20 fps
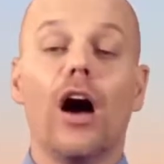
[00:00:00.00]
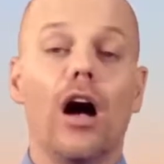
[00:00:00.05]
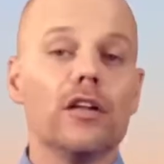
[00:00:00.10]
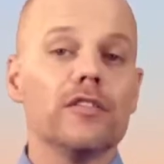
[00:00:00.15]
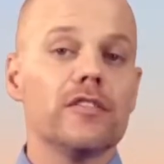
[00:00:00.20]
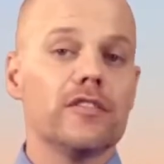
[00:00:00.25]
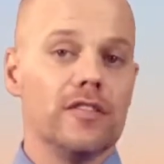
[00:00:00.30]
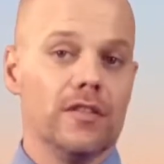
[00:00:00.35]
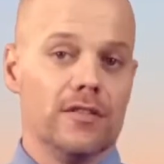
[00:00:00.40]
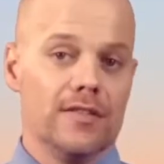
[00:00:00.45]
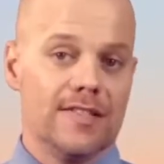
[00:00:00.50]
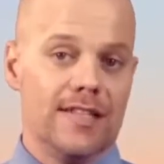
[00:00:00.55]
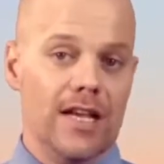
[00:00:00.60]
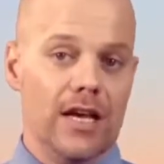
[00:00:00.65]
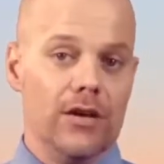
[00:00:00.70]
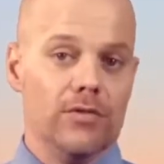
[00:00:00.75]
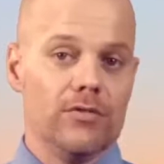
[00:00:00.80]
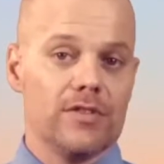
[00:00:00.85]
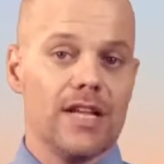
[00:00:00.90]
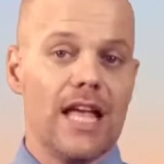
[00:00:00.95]
consonant
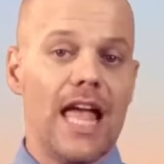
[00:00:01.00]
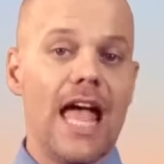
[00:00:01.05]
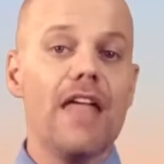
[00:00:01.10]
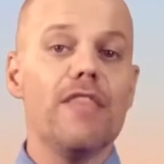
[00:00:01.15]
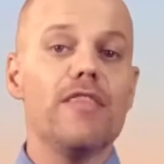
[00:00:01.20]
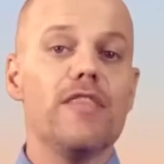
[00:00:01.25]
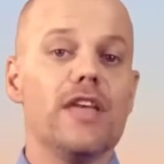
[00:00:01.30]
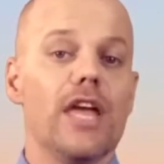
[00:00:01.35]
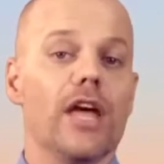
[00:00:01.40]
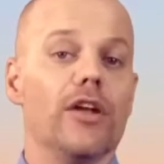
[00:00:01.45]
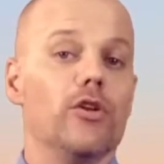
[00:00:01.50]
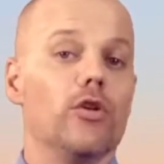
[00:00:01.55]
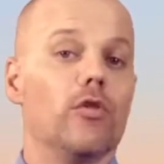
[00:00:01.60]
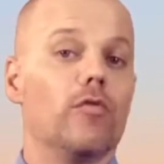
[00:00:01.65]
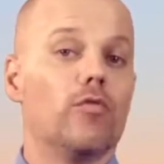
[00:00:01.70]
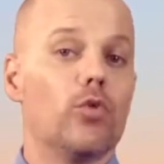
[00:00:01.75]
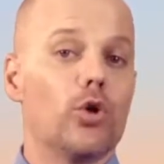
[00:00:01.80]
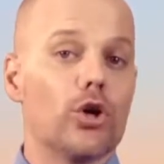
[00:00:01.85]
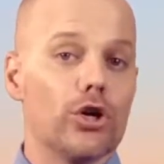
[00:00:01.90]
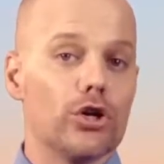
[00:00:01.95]
sound at the end
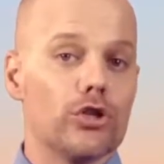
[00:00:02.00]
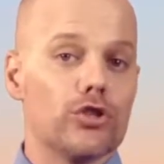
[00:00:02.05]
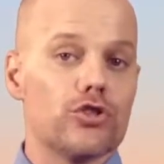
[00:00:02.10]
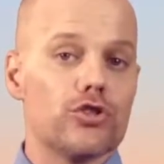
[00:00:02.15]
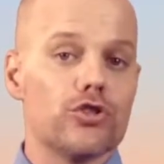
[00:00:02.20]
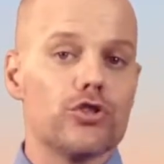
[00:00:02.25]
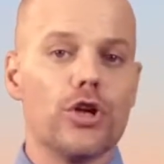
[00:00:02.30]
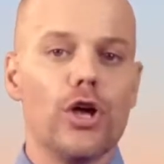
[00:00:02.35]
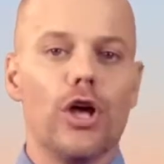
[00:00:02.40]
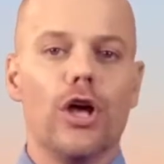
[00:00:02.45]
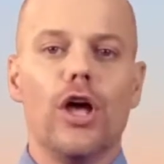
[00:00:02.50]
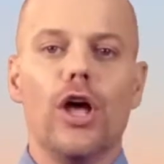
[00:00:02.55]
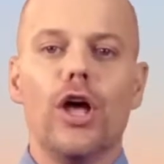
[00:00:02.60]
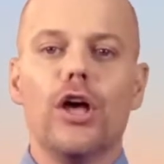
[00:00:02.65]
of words.